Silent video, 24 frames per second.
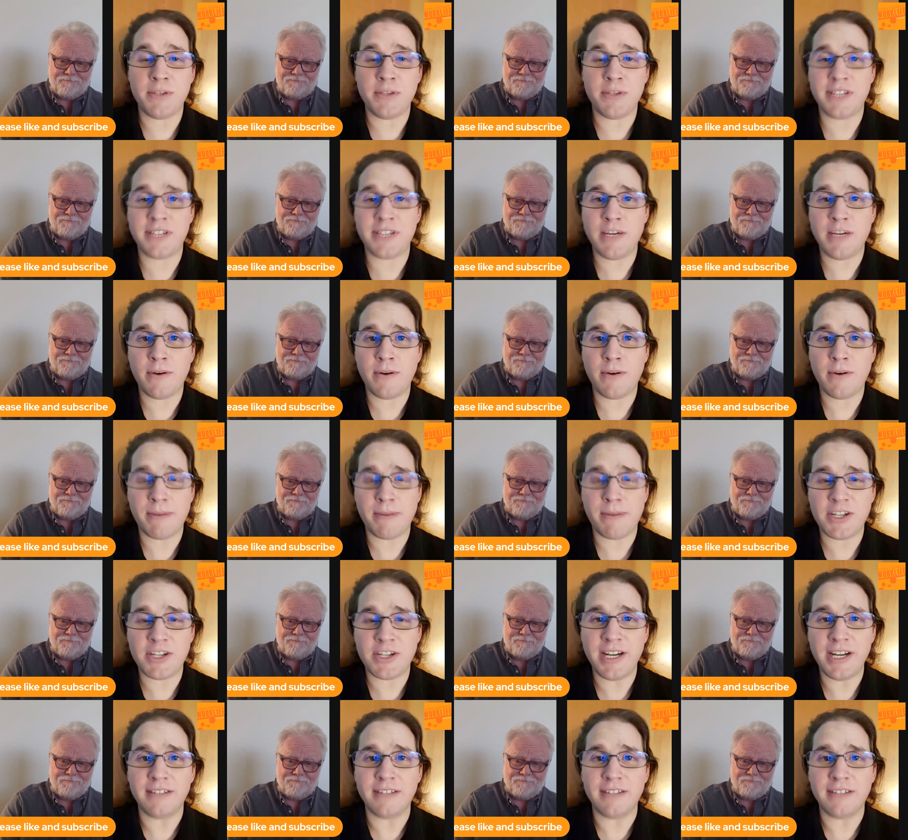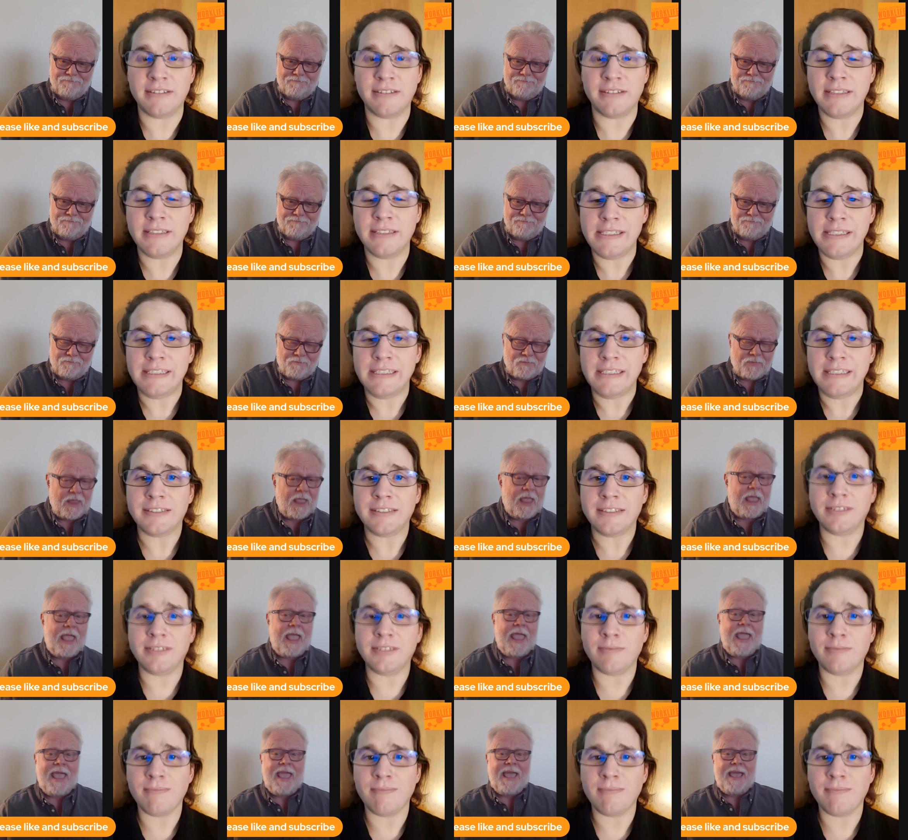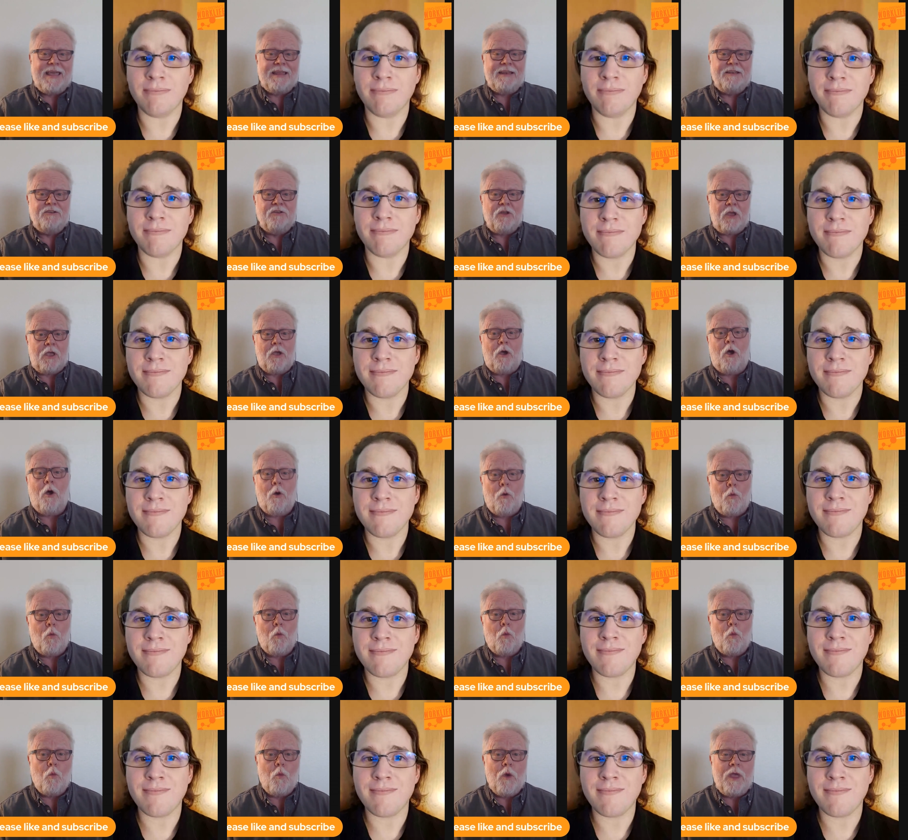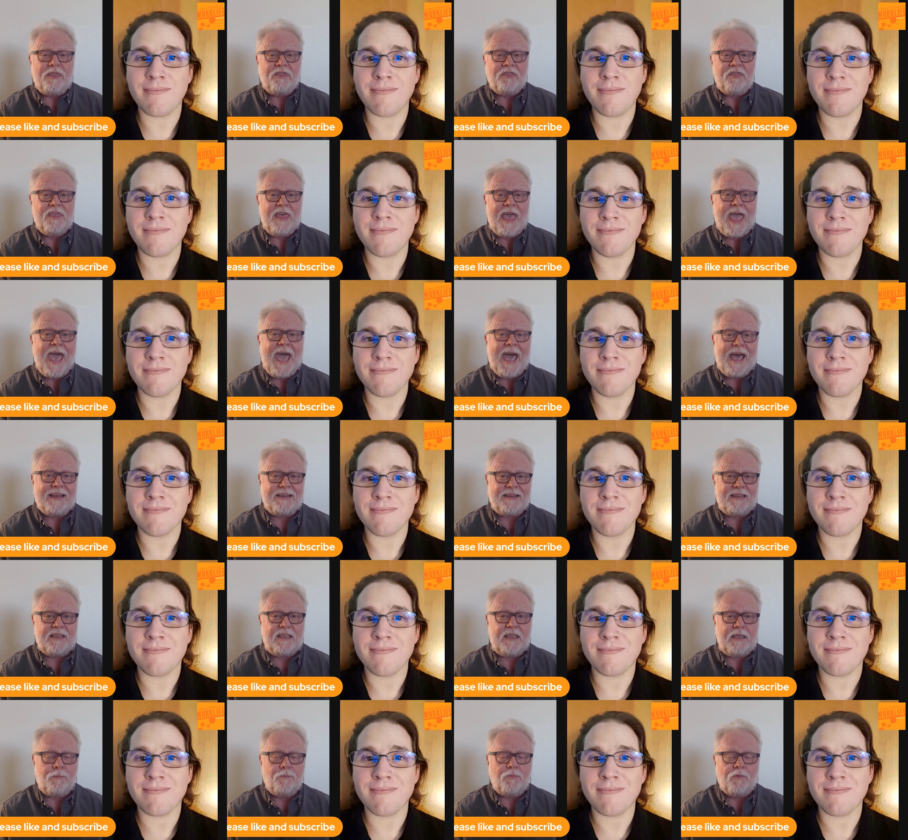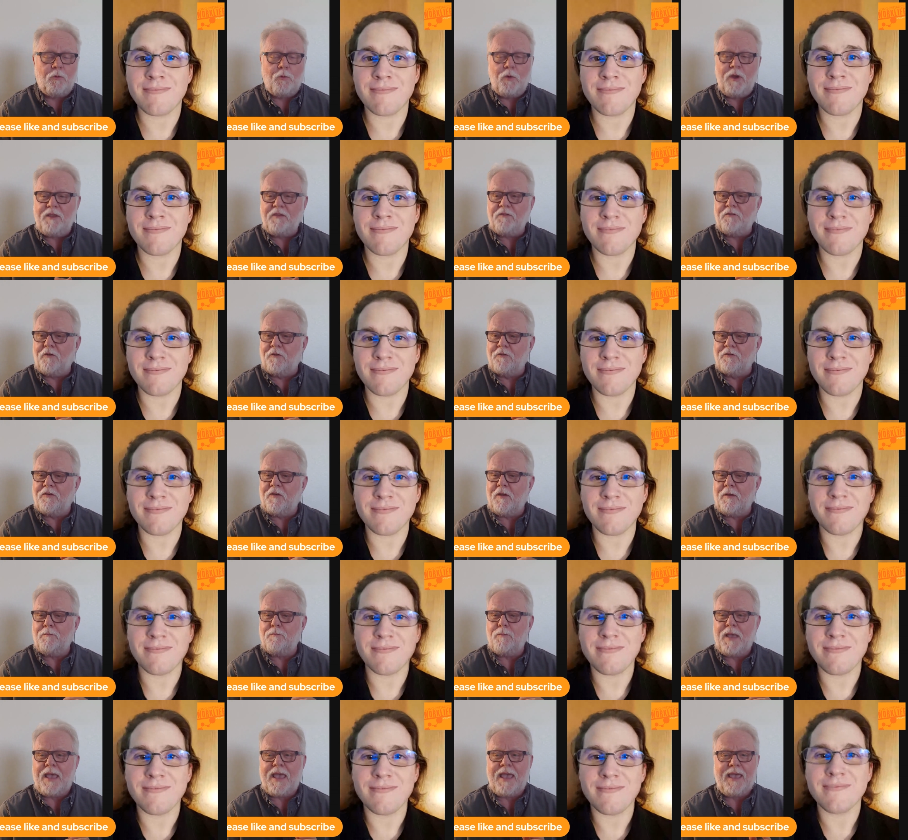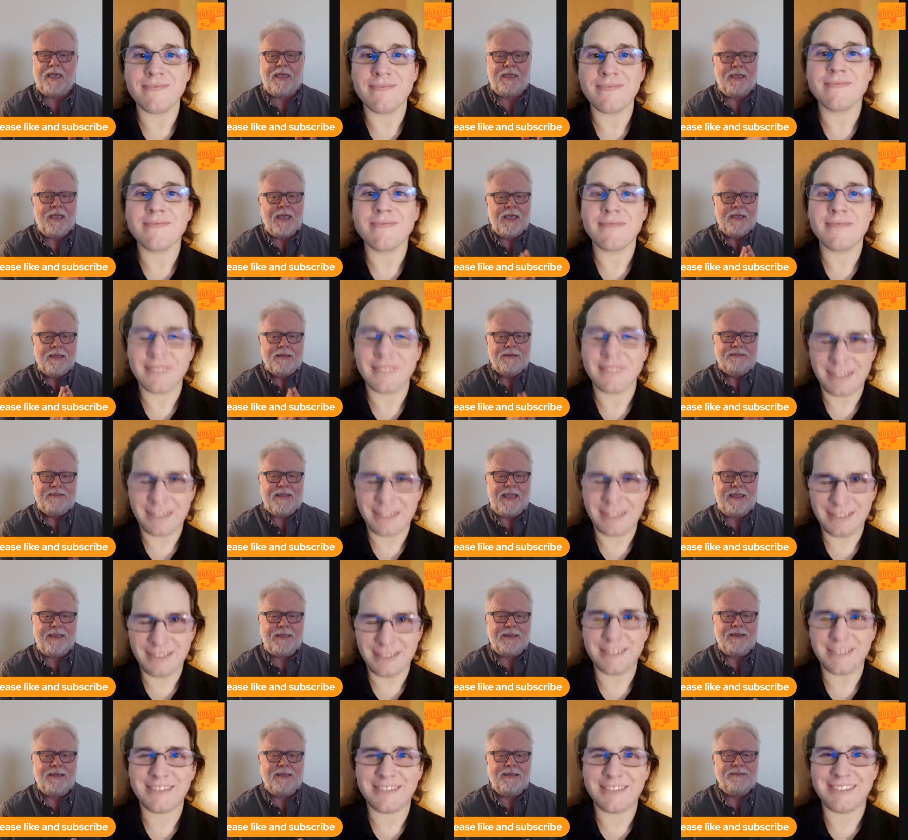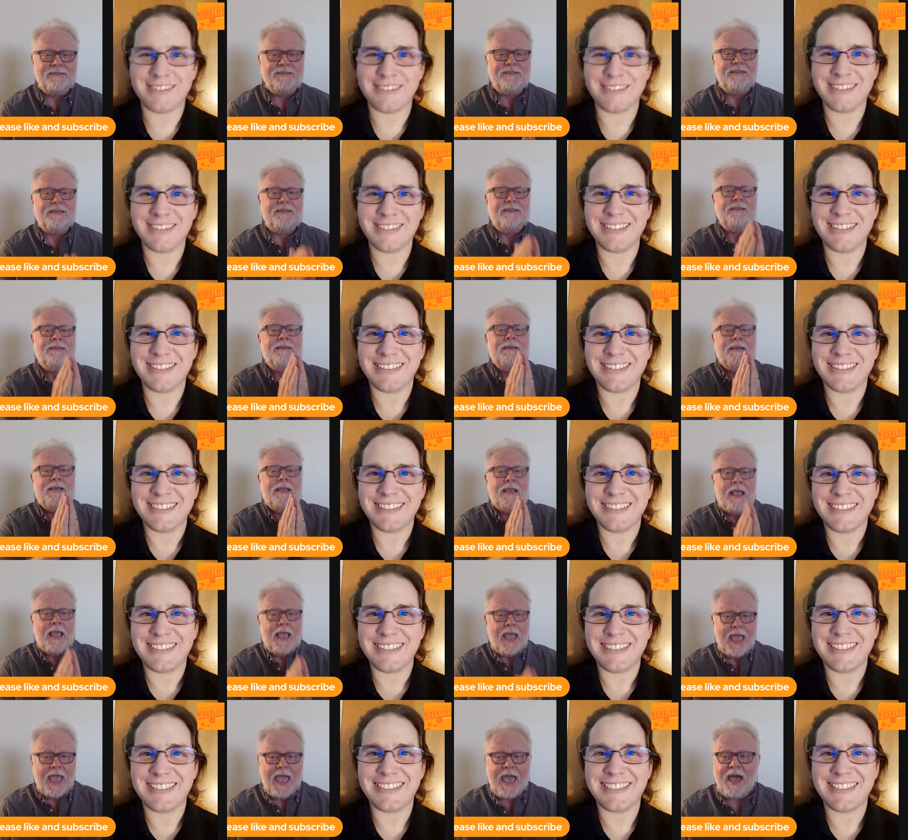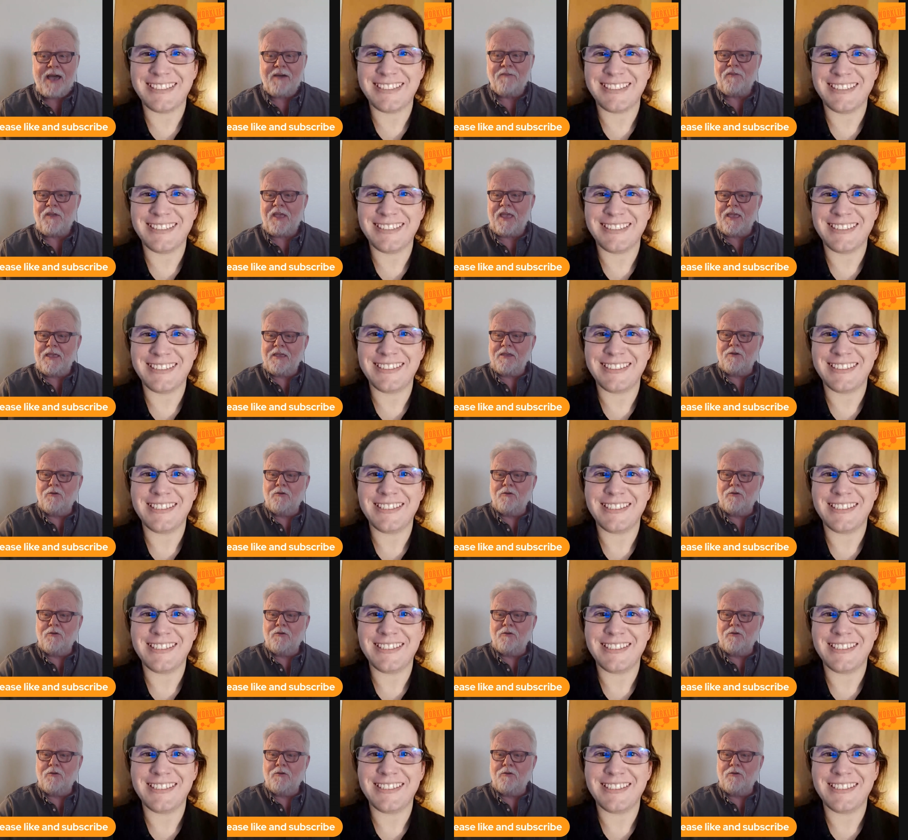Speaker 1: you on my channel.
Speaker 2: And with that, keep the weasels at bay. Take it easy. Have a